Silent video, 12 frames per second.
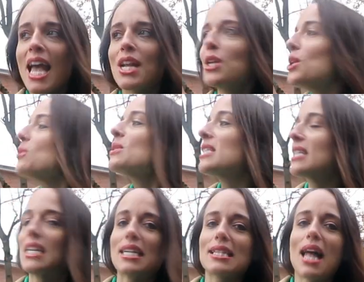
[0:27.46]
in a new
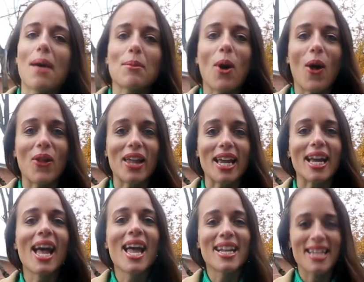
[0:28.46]
series I'm
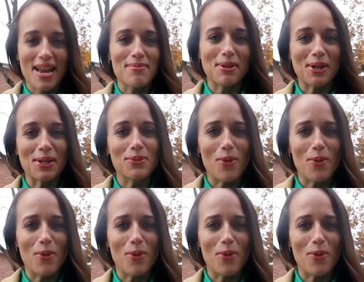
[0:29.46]
calling Neighborhood